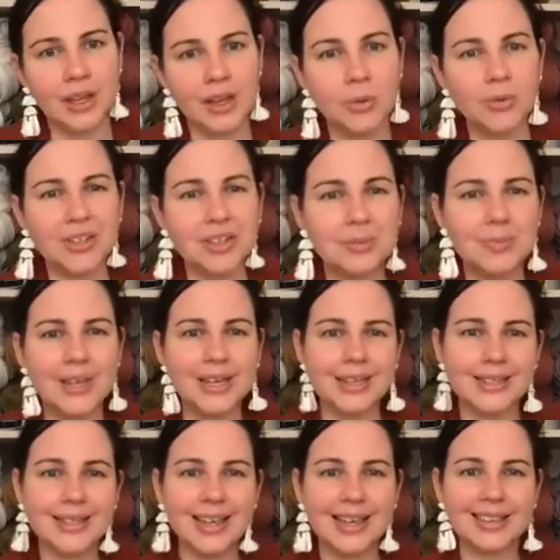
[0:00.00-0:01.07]
which means
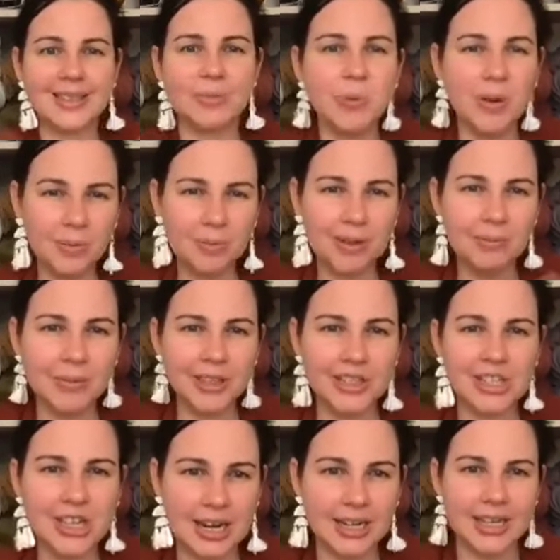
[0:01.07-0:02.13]
that the problem with
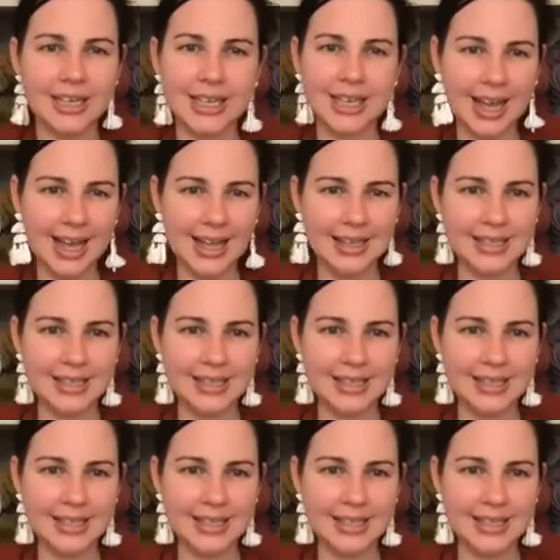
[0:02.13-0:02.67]
chunky yarns